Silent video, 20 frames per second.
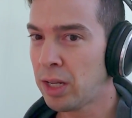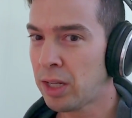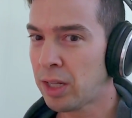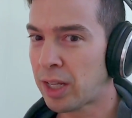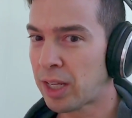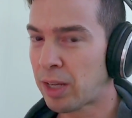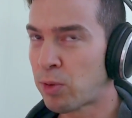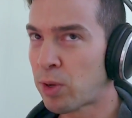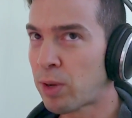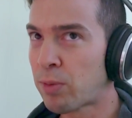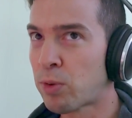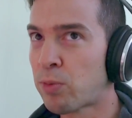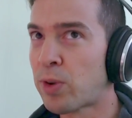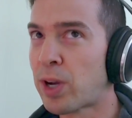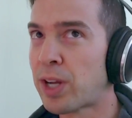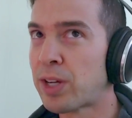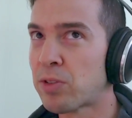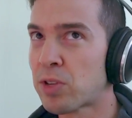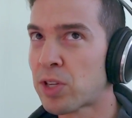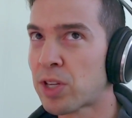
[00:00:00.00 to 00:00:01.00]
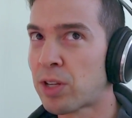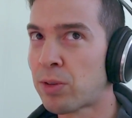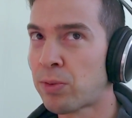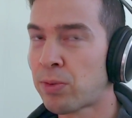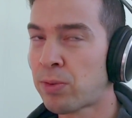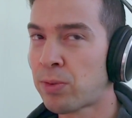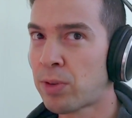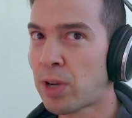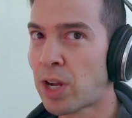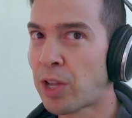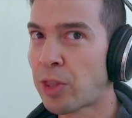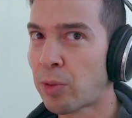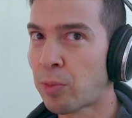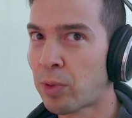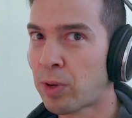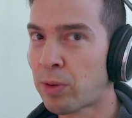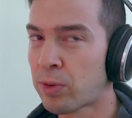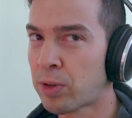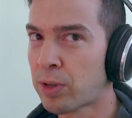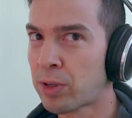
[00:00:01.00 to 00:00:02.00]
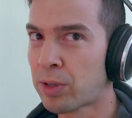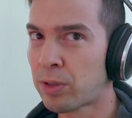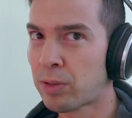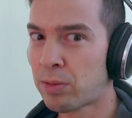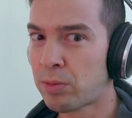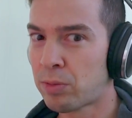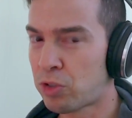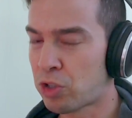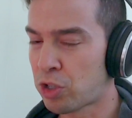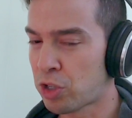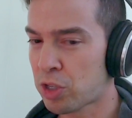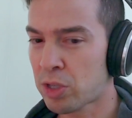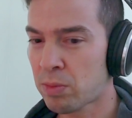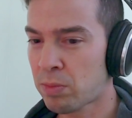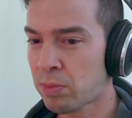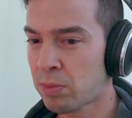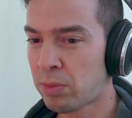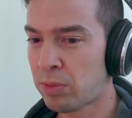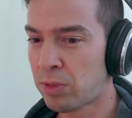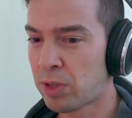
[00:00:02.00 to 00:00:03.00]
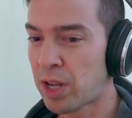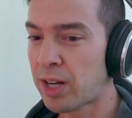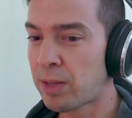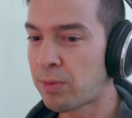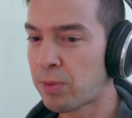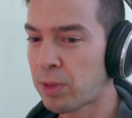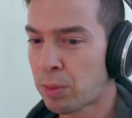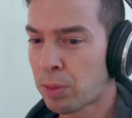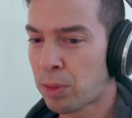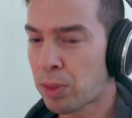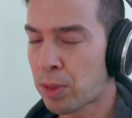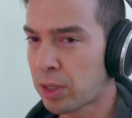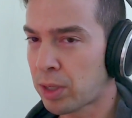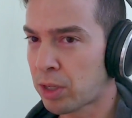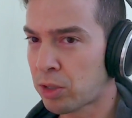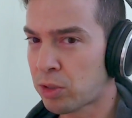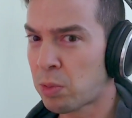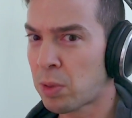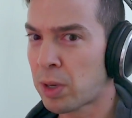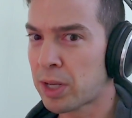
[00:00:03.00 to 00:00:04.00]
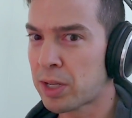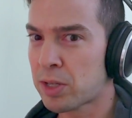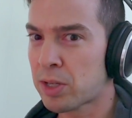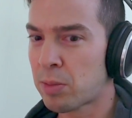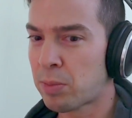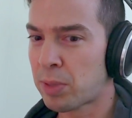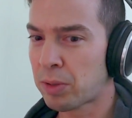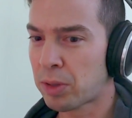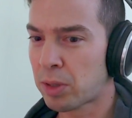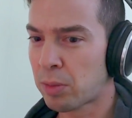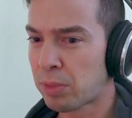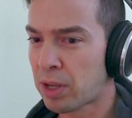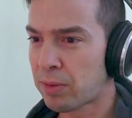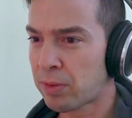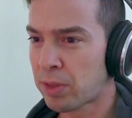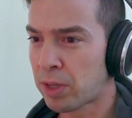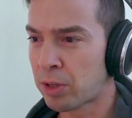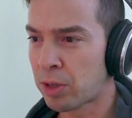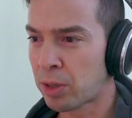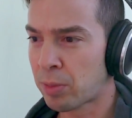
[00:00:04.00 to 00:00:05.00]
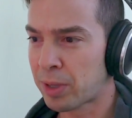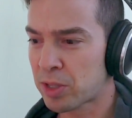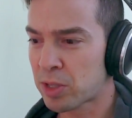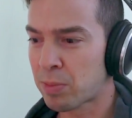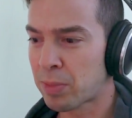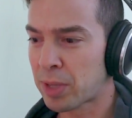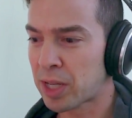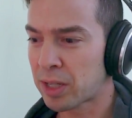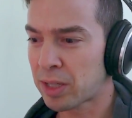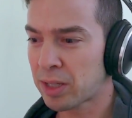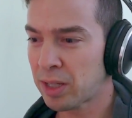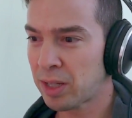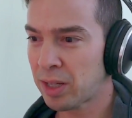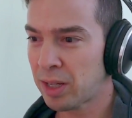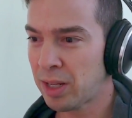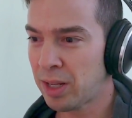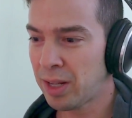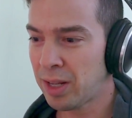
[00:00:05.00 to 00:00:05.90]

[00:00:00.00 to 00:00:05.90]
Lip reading: like if you ever find yourself on the river just not even thinking twice about the bluff that you're about to make,